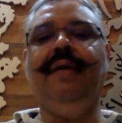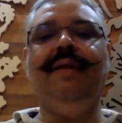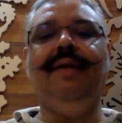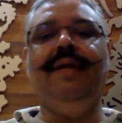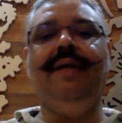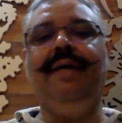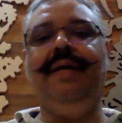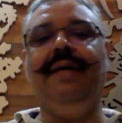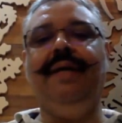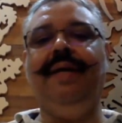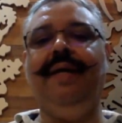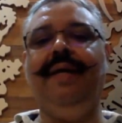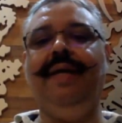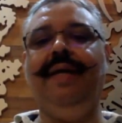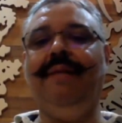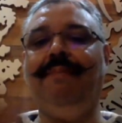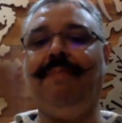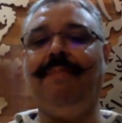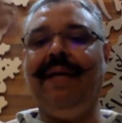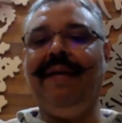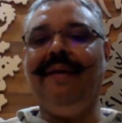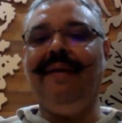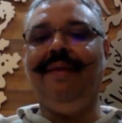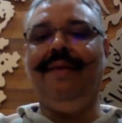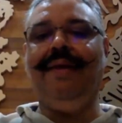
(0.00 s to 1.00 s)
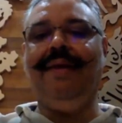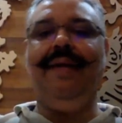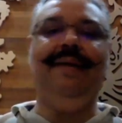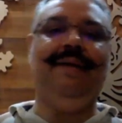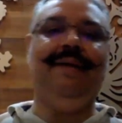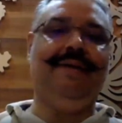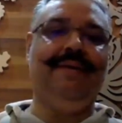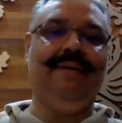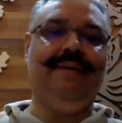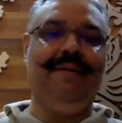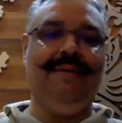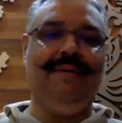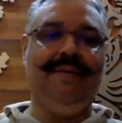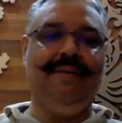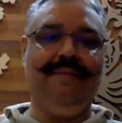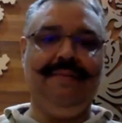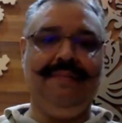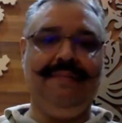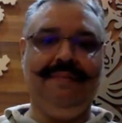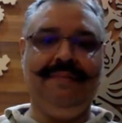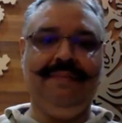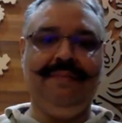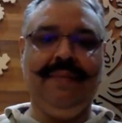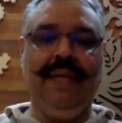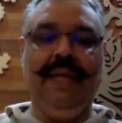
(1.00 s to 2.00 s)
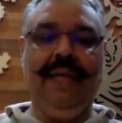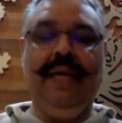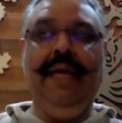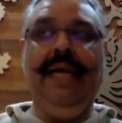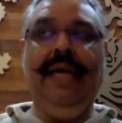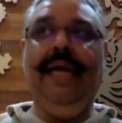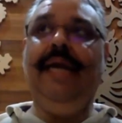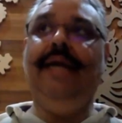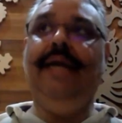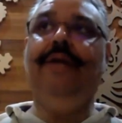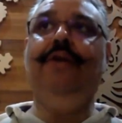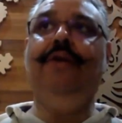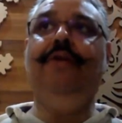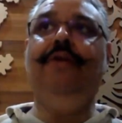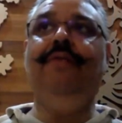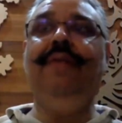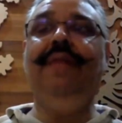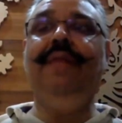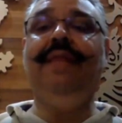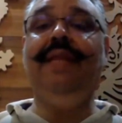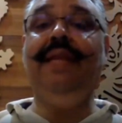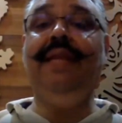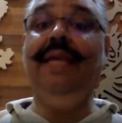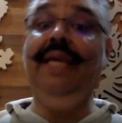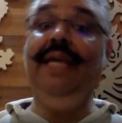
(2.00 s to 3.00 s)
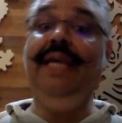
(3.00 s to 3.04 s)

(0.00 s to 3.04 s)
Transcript: hidden in plain sight, and you will see